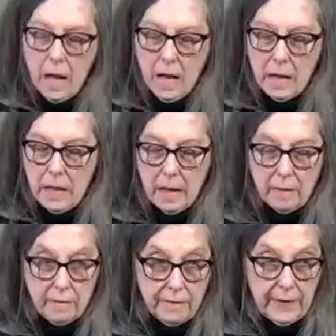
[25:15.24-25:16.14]

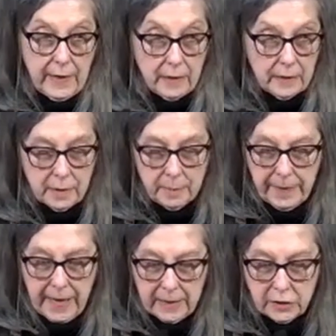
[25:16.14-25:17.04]
Love and
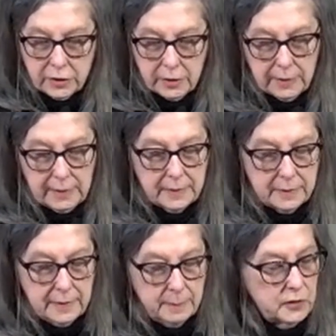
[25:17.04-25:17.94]
compassion, it
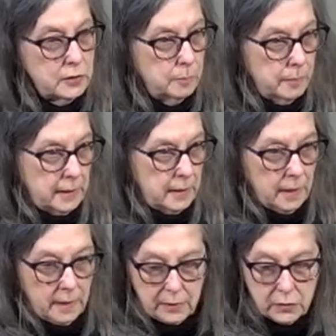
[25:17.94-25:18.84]
seems to me,
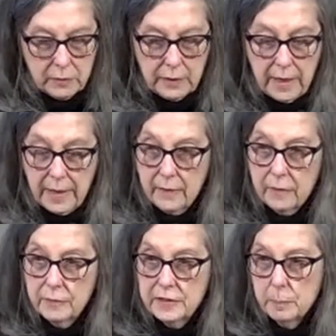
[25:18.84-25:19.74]
underlie the
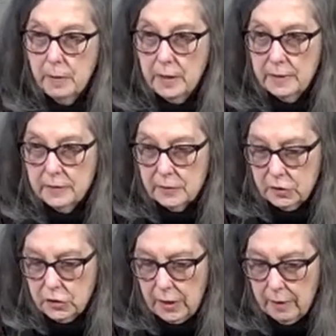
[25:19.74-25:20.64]
response
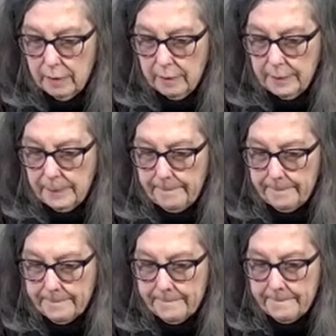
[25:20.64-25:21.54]
shared,
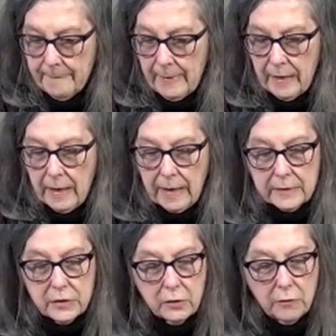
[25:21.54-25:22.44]
and
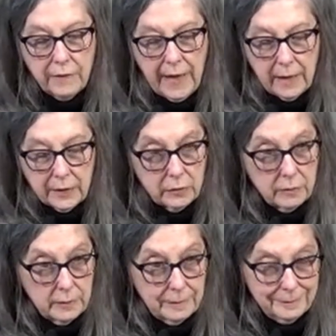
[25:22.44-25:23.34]
so valued
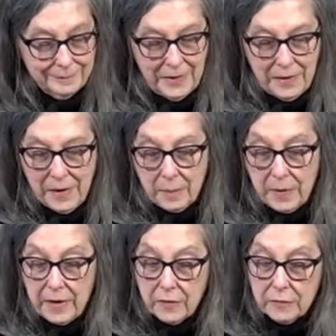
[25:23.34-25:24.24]

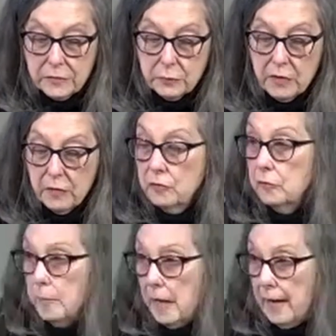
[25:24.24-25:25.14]
by those with
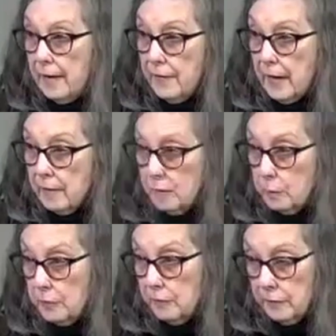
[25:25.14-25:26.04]
whom I have had the
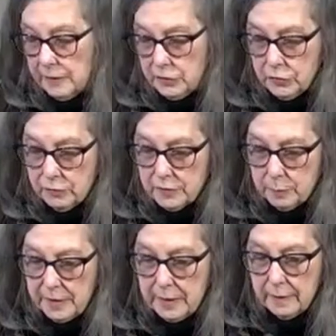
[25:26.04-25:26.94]
privilege to
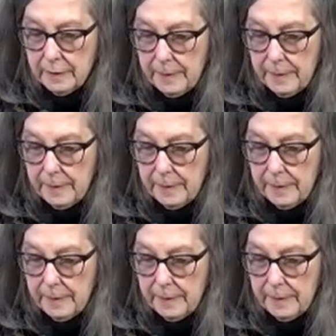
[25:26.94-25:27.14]
speak.